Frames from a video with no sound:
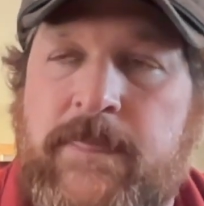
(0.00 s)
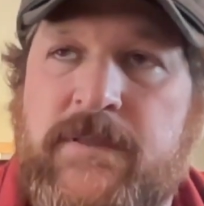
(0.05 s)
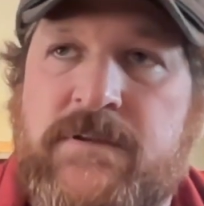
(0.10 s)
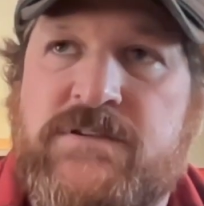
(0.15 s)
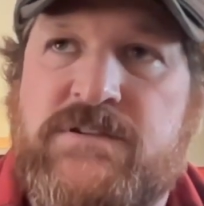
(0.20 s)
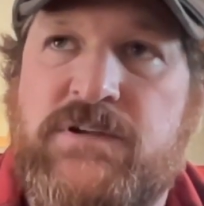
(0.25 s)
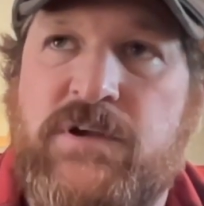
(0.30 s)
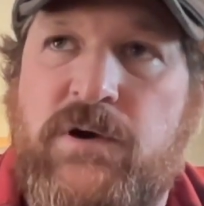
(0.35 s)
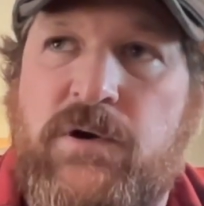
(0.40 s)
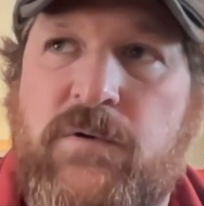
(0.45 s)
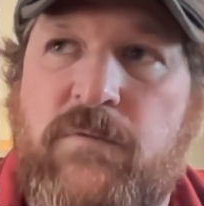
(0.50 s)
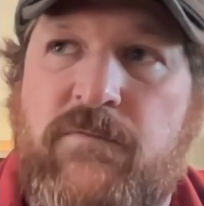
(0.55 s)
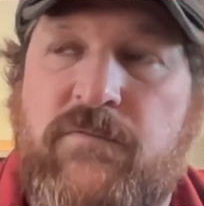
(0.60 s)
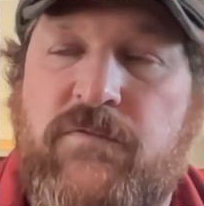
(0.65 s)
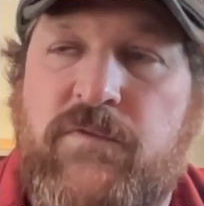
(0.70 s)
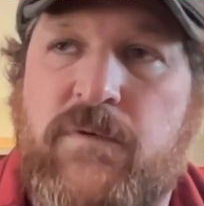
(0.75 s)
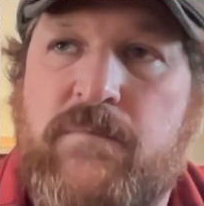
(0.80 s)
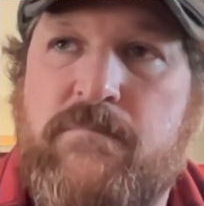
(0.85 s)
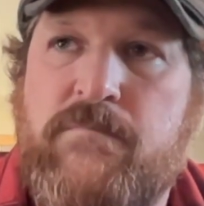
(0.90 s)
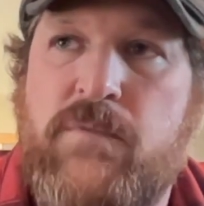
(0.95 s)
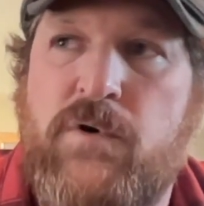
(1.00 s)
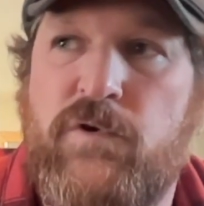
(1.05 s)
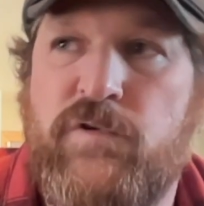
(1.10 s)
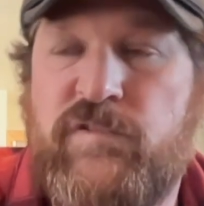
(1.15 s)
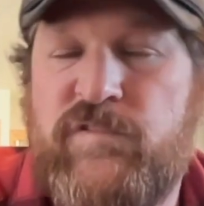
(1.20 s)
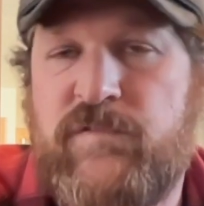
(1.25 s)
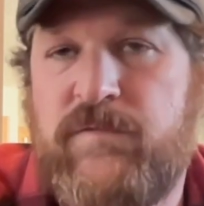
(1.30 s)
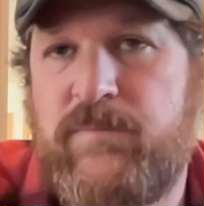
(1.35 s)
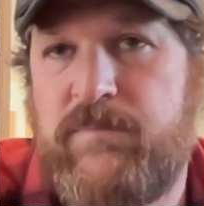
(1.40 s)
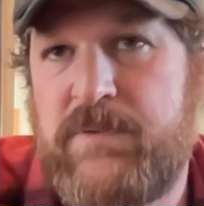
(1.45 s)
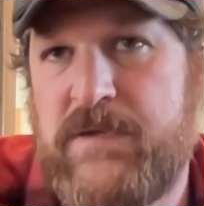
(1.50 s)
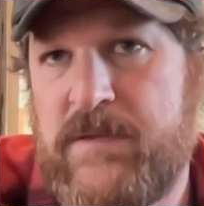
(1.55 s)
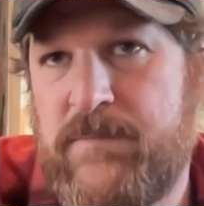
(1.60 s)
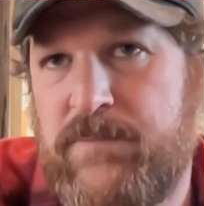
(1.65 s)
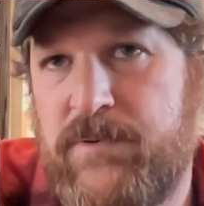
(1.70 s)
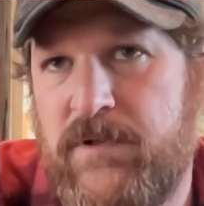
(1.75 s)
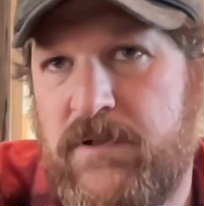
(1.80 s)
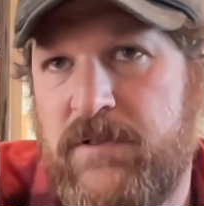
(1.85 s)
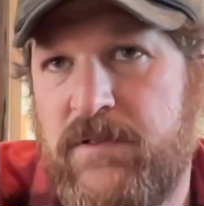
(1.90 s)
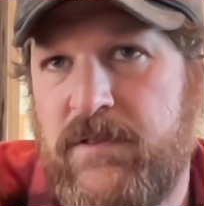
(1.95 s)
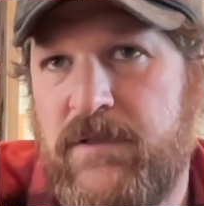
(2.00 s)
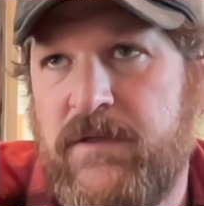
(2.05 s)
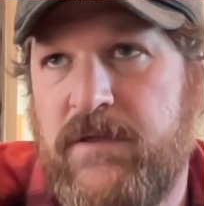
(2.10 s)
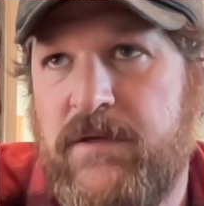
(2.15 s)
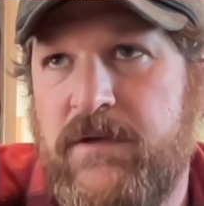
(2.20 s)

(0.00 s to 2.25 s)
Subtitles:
So for most people,